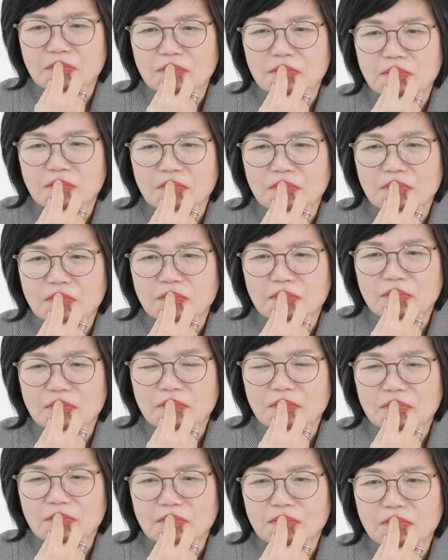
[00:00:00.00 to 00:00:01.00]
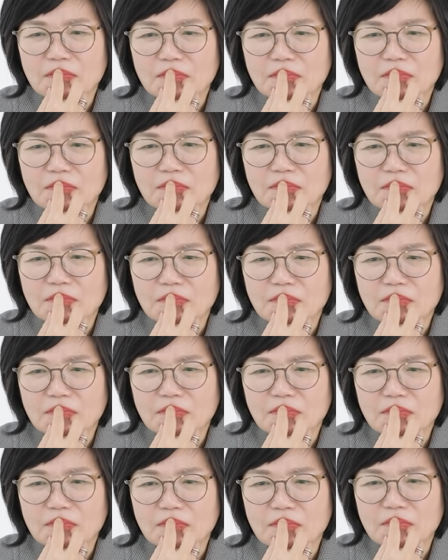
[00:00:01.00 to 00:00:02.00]

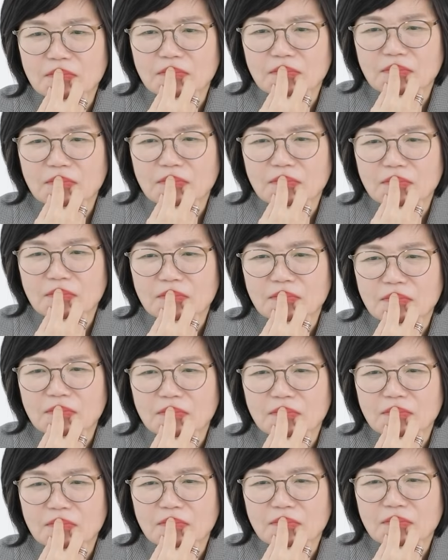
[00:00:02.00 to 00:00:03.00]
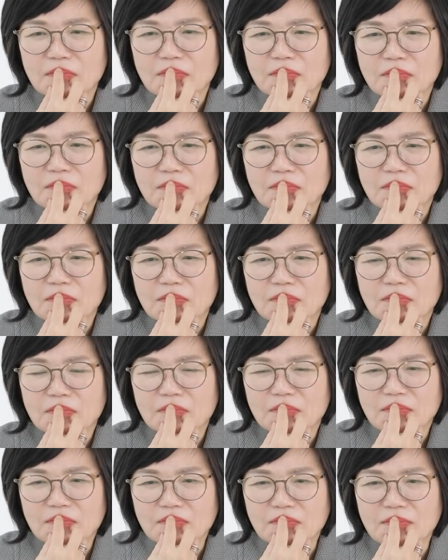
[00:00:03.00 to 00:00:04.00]

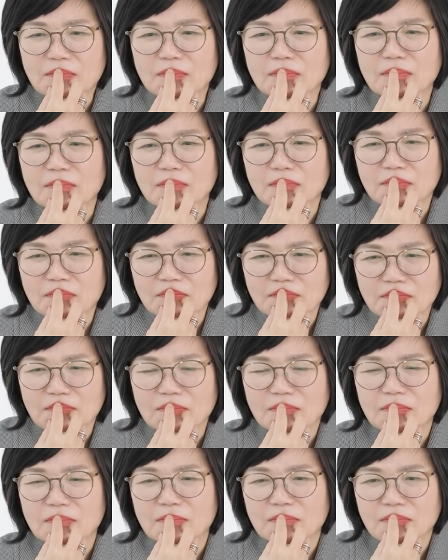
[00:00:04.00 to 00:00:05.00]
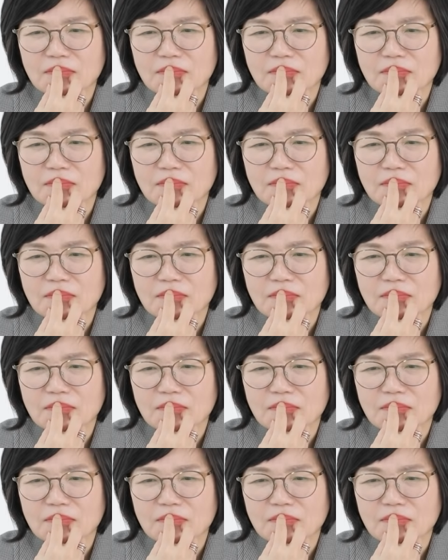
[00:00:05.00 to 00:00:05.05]
(silent)